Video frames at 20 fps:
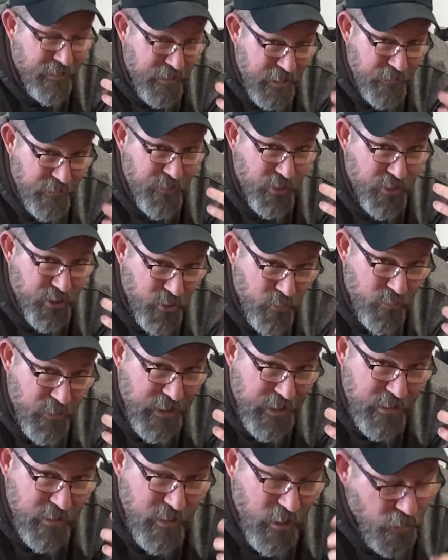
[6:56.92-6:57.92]
get their
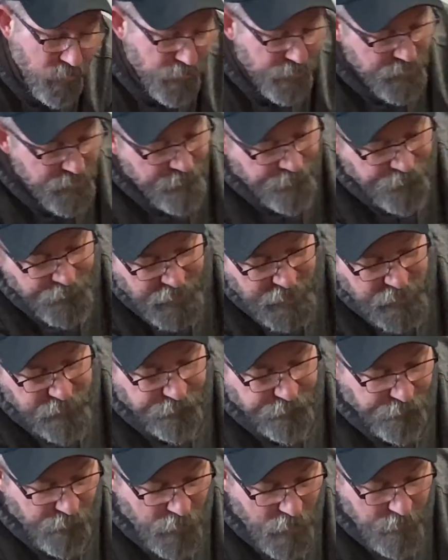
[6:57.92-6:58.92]
unique colors. It's
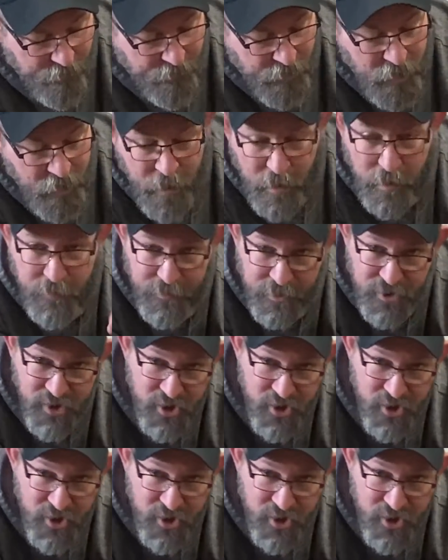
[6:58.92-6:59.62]
from the